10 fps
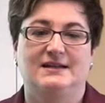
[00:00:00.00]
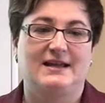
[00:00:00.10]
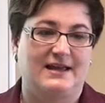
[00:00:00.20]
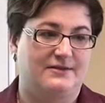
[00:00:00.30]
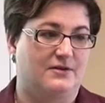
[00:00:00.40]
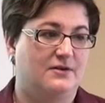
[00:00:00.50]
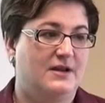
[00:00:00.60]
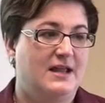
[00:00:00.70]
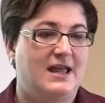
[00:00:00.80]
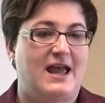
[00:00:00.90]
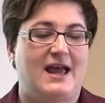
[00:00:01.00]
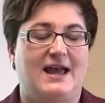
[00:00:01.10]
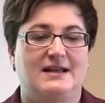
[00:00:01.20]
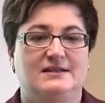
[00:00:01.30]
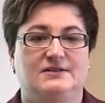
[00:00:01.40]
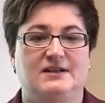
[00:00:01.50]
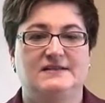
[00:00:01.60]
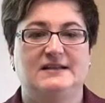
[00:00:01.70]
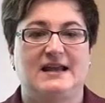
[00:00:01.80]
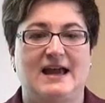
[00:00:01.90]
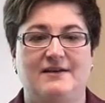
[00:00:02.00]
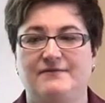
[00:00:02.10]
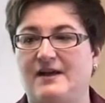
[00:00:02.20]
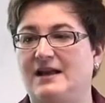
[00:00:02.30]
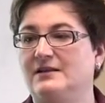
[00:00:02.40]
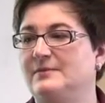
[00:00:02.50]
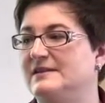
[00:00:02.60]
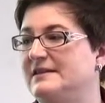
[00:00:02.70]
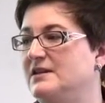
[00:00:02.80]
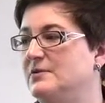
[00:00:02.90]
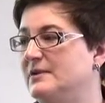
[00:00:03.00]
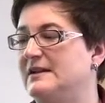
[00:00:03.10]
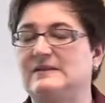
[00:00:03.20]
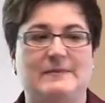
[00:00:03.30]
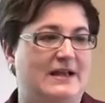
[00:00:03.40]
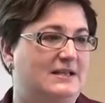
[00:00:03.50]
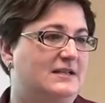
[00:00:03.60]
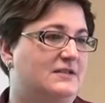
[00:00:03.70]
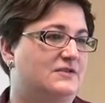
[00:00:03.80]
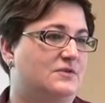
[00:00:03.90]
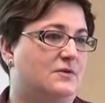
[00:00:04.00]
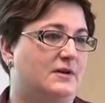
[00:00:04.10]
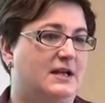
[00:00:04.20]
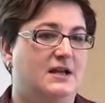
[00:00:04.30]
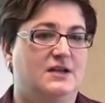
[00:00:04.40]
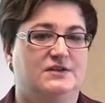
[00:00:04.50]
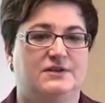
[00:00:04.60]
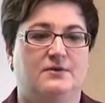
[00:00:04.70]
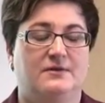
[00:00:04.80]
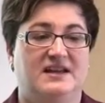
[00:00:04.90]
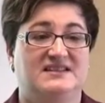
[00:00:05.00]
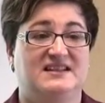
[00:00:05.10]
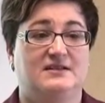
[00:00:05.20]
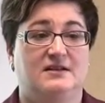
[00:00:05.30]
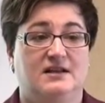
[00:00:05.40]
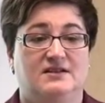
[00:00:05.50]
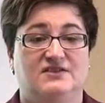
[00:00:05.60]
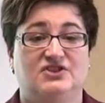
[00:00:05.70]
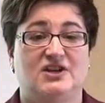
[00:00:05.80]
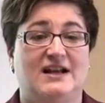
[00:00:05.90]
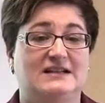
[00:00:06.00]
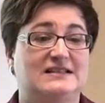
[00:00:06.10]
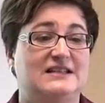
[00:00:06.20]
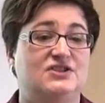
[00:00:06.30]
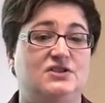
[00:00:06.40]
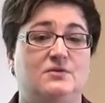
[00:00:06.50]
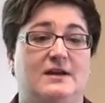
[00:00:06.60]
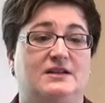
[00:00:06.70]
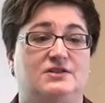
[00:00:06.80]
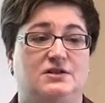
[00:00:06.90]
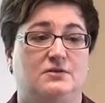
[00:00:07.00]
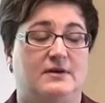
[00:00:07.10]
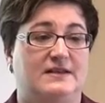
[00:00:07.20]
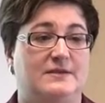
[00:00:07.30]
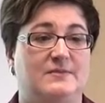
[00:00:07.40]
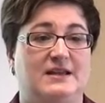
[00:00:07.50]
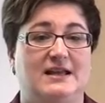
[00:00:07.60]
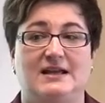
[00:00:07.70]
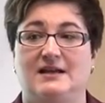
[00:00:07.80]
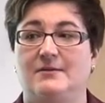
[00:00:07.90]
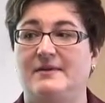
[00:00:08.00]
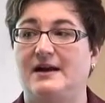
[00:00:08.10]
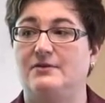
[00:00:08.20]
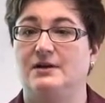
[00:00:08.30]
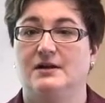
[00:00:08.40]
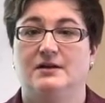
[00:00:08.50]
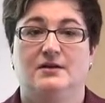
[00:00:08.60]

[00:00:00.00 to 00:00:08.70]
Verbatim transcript: together, and does it have elements that you would expect in a story? So is it, does a child situate you at the beginning about